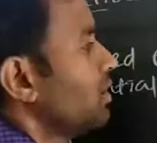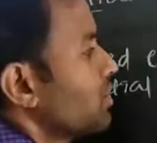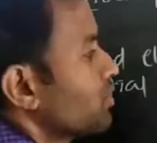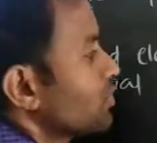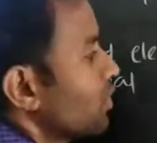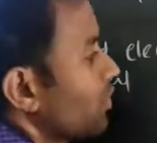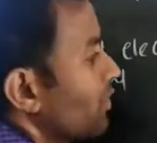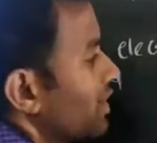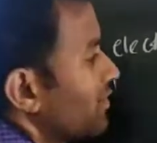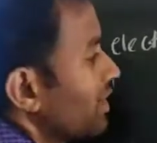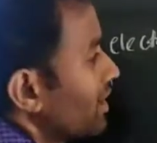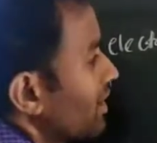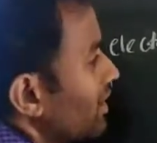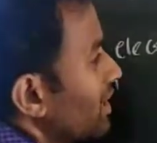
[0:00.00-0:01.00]
So when
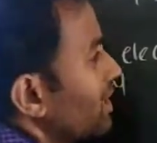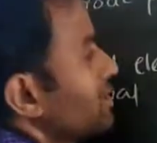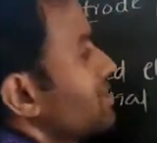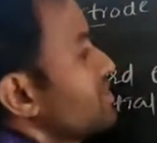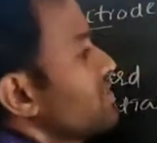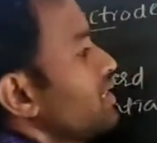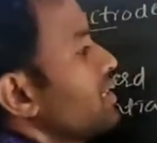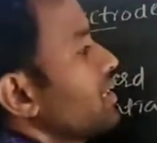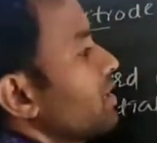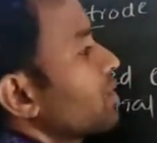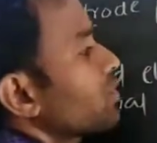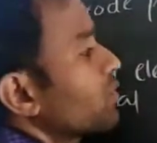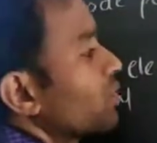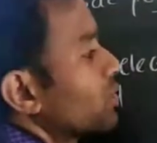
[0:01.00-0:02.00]
we connect this zinc
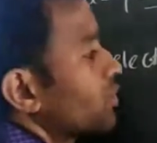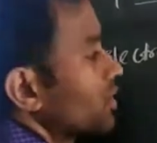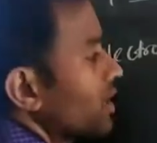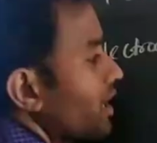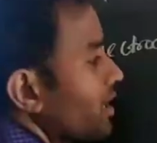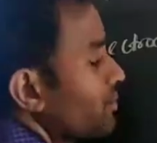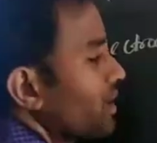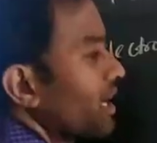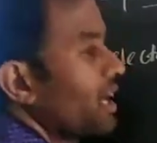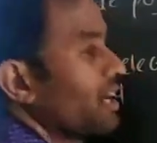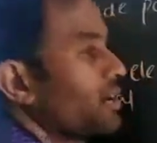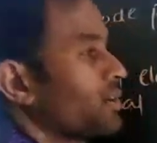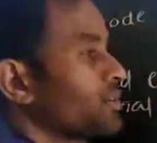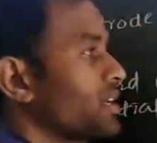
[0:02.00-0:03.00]
electrode to the normal
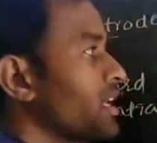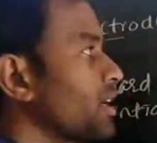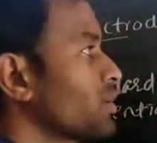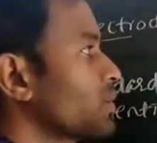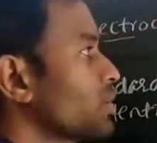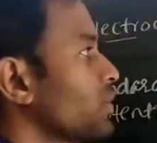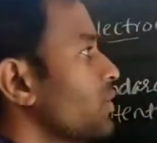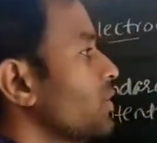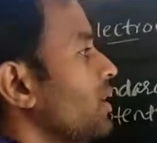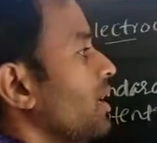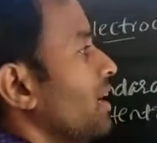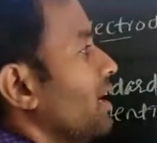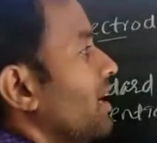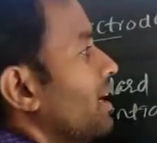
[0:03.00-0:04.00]
hydrogen electrode,
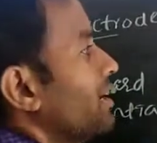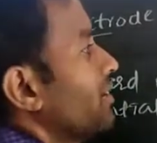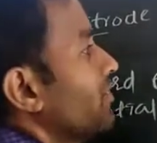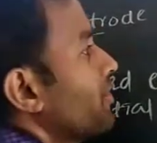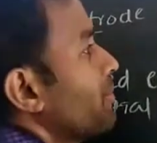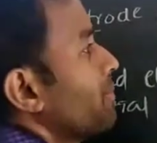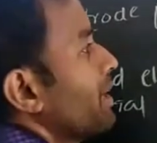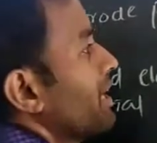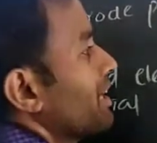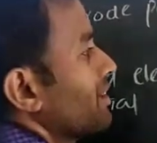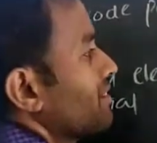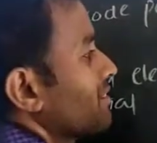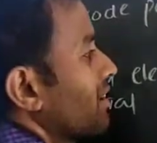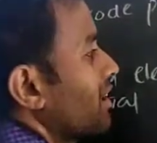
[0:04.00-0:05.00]
and if we make
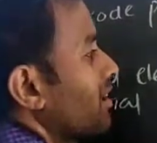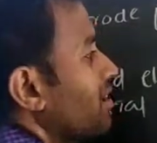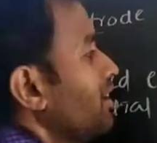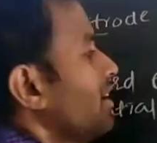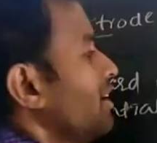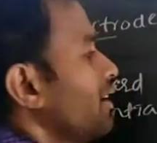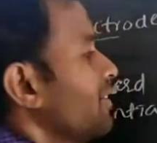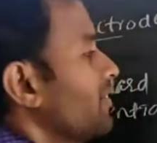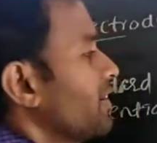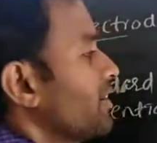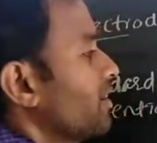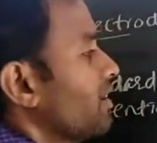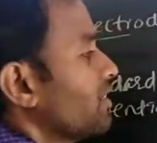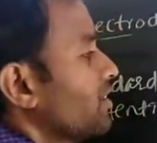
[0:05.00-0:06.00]
a cell, if
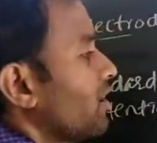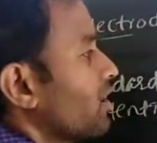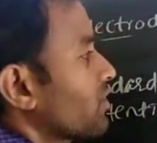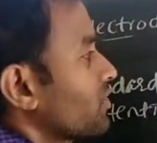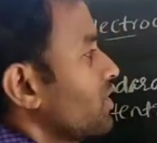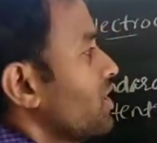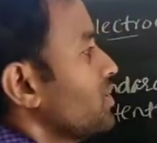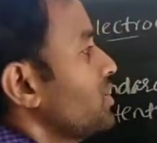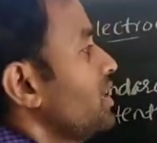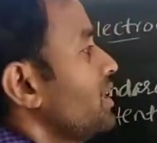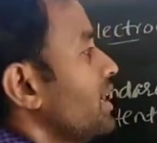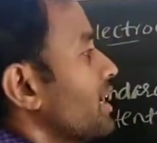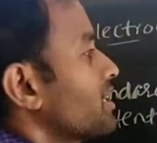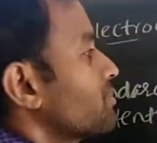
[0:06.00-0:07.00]
at all the
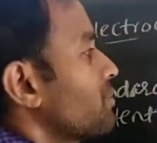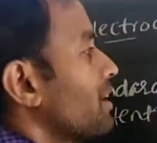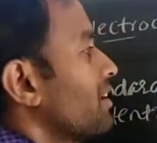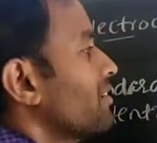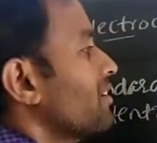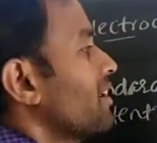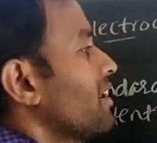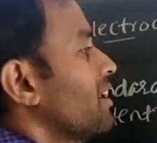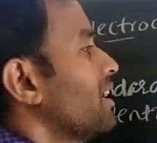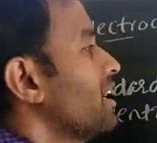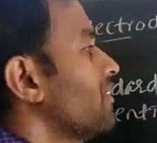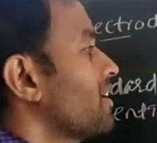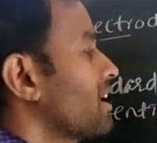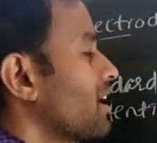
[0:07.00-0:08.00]
oxidation takes place
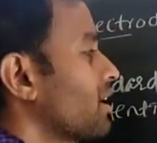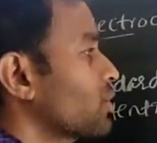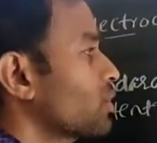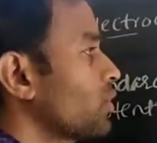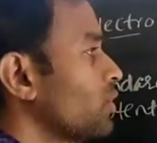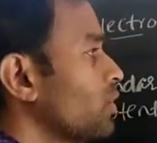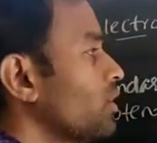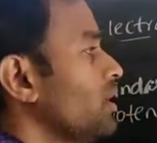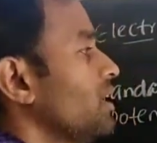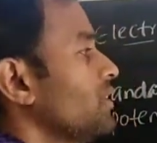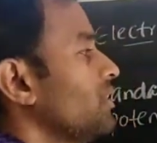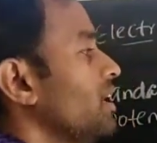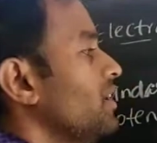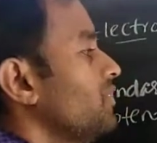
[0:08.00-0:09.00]
in our electrode,
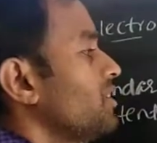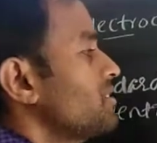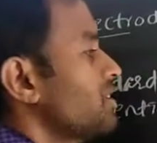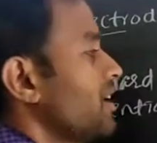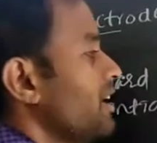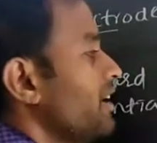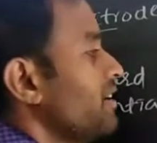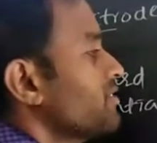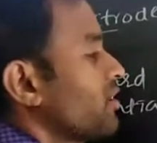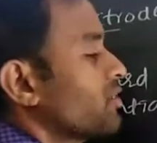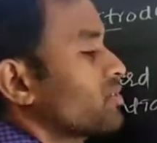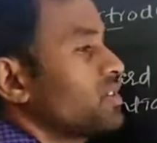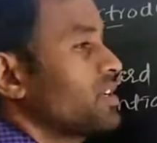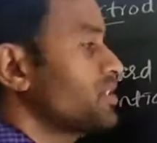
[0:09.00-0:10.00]
then we say its
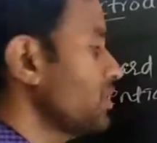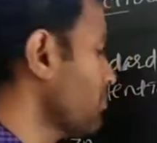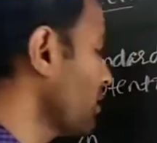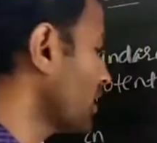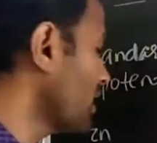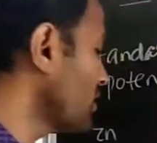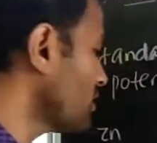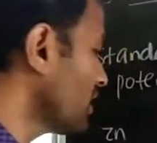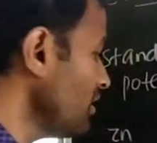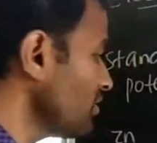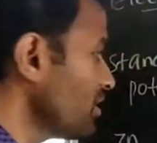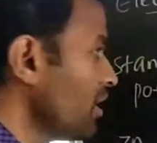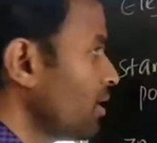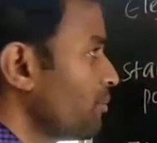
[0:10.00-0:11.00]
oxidation potential
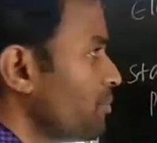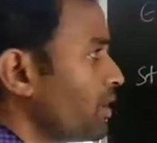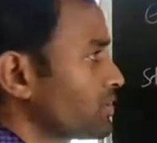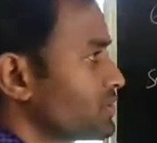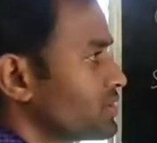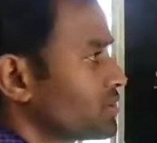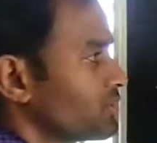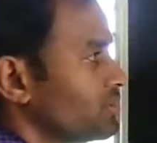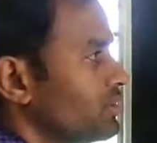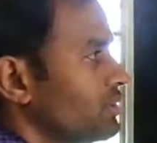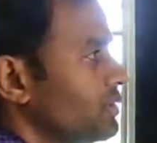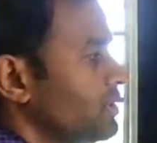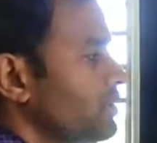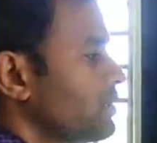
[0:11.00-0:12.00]
is positive,
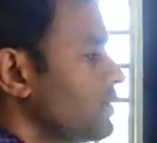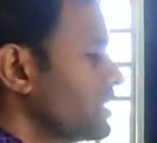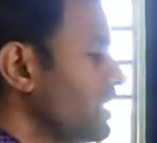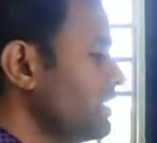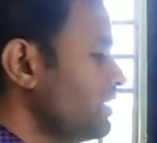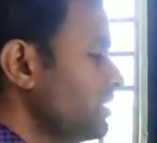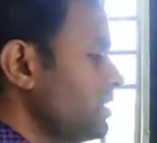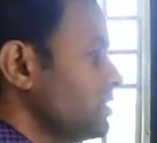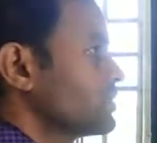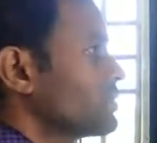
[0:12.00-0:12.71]
right?